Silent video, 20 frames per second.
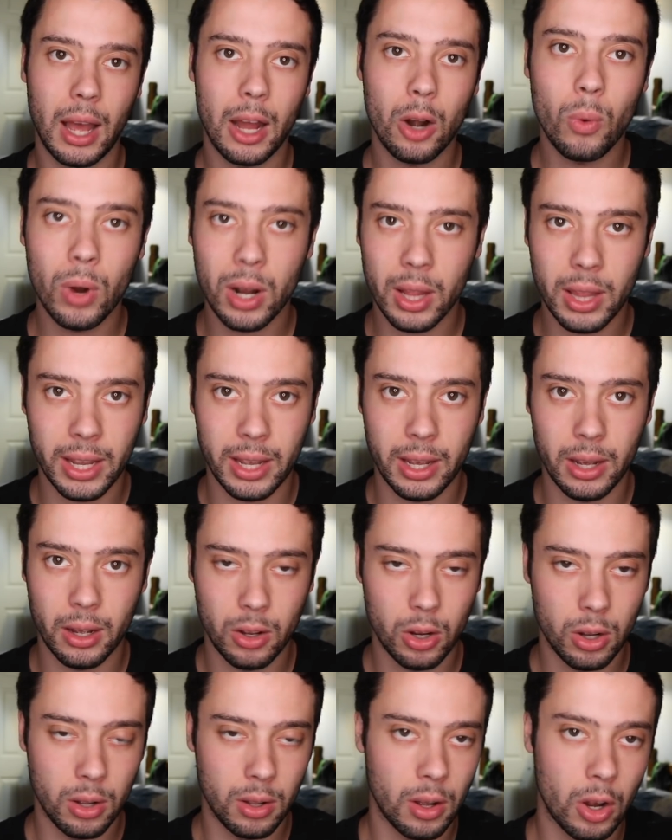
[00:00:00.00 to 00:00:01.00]
I don't want to
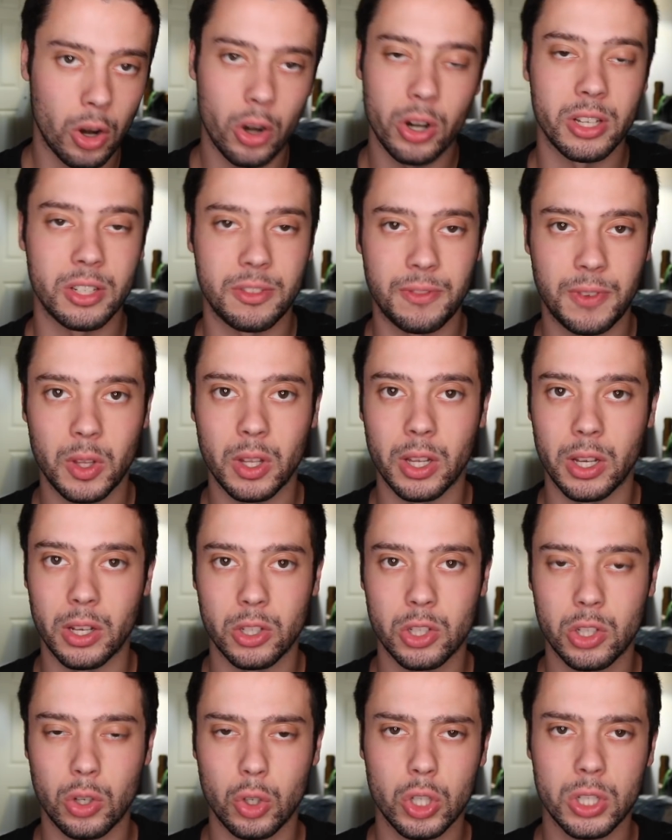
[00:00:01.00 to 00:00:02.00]
like hurt his
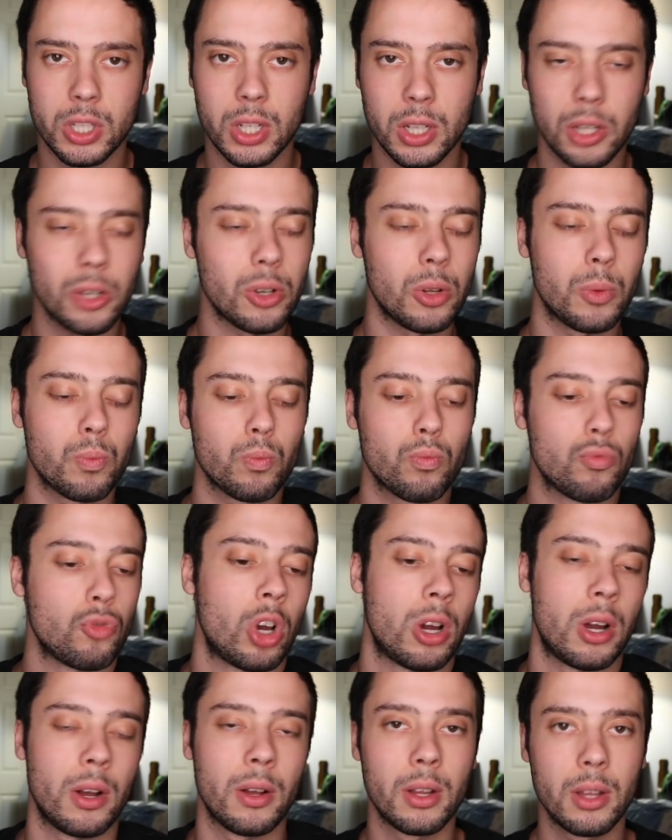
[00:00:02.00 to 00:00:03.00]
feelings, so just a little
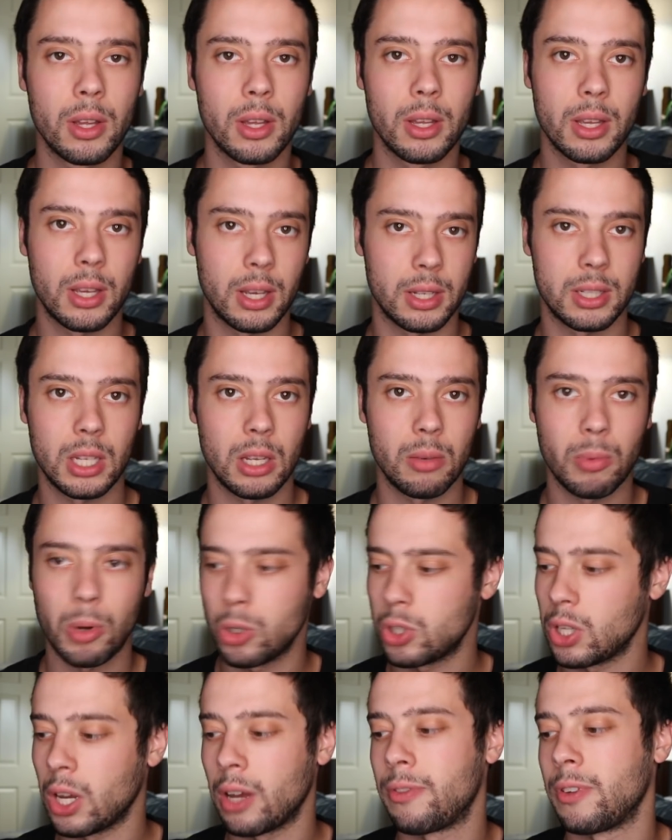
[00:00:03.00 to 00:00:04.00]
mwah kissy
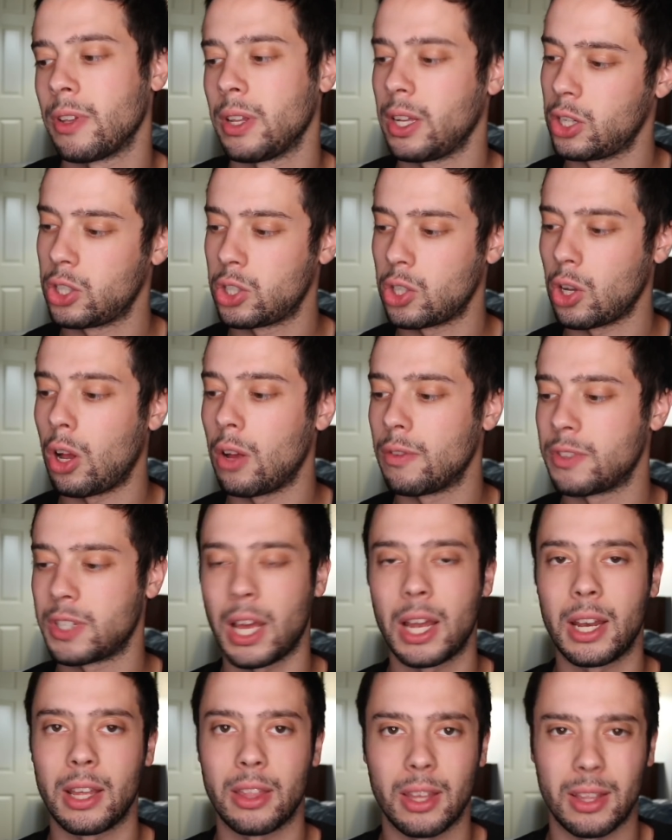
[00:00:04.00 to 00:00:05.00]
emoji I feel like solves
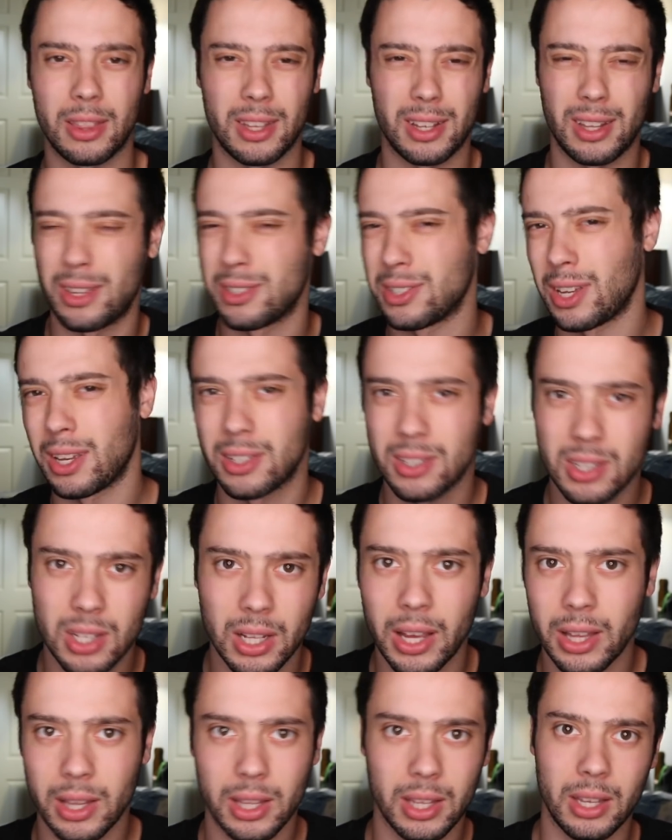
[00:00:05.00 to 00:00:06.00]
anything that is like
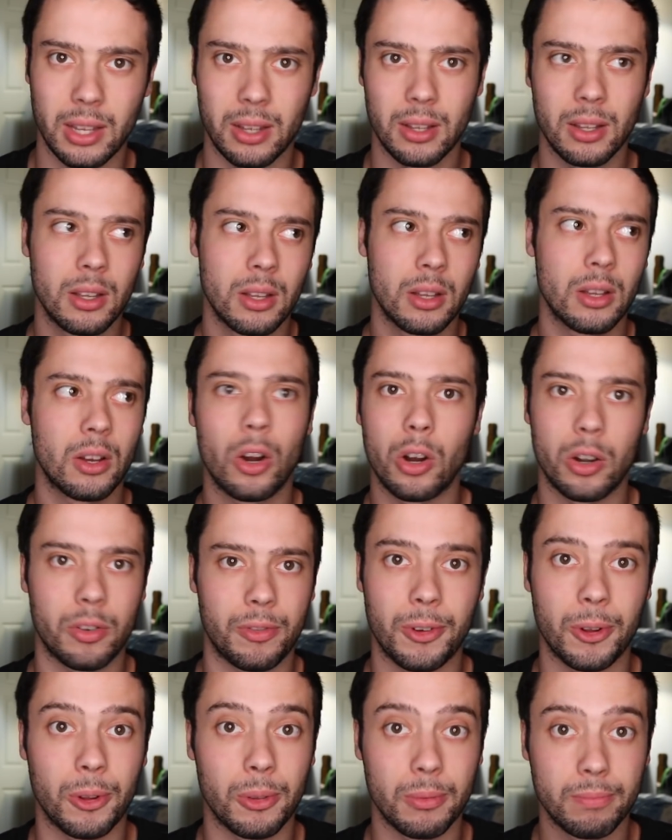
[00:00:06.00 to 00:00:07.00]
slightly
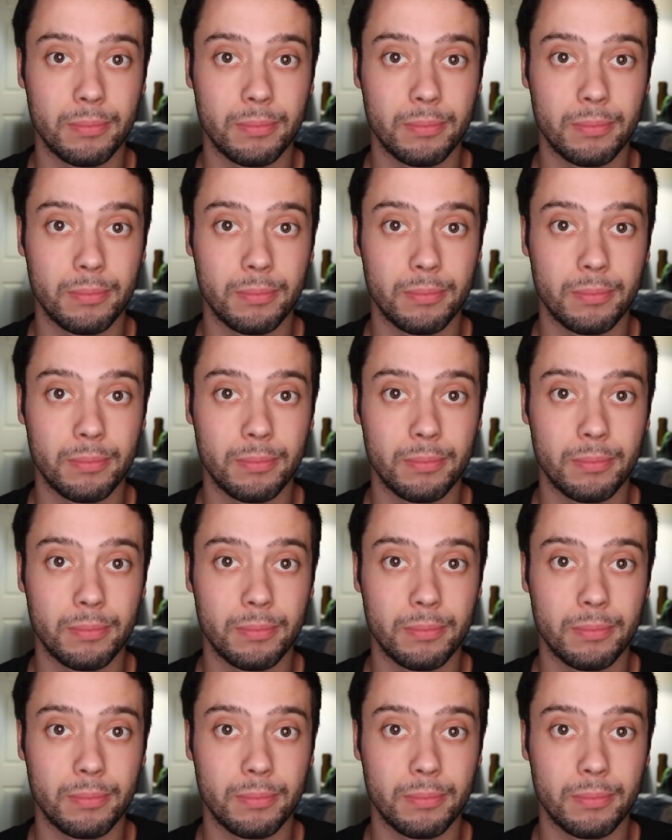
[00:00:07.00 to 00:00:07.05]
hurtful.